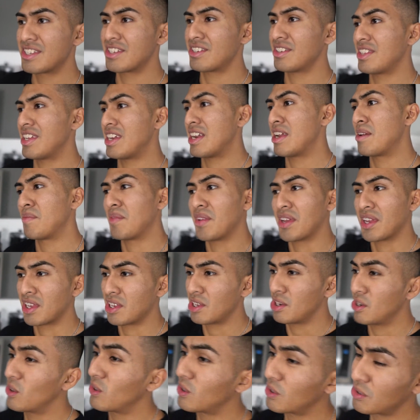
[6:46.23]
So then I'm like,
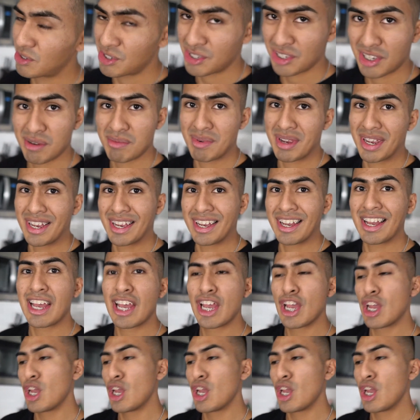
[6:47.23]
you know, I'm just gonna make a